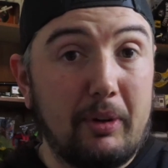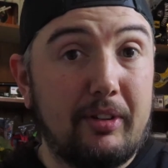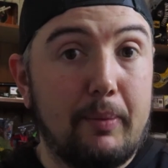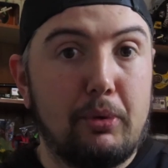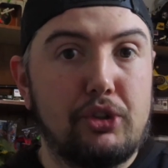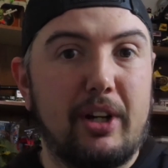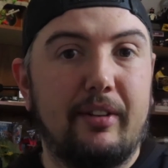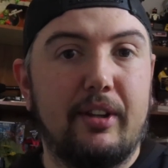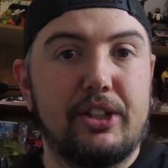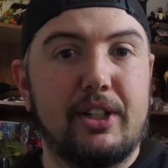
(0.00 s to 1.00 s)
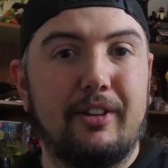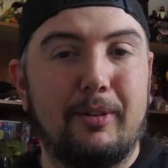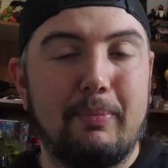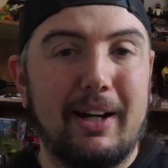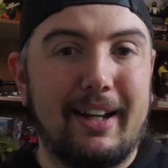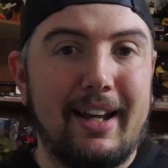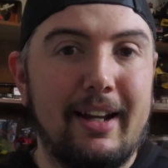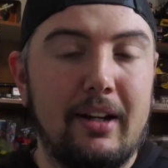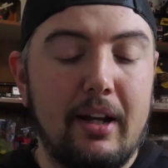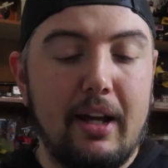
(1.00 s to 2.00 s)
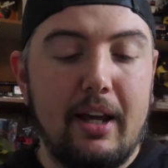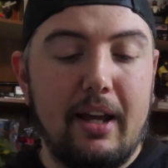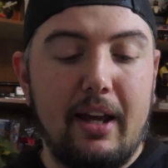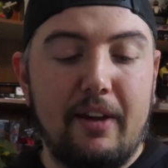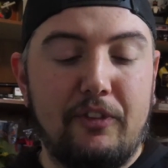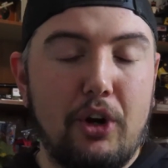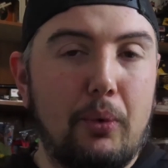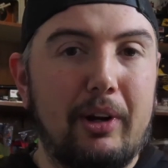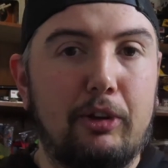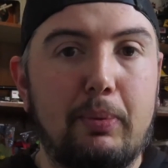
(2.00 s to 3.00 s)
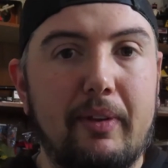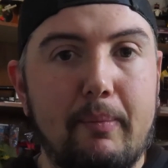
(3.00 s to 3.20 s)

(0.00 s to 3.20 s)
simple transitions, but again, if you don't want to spend the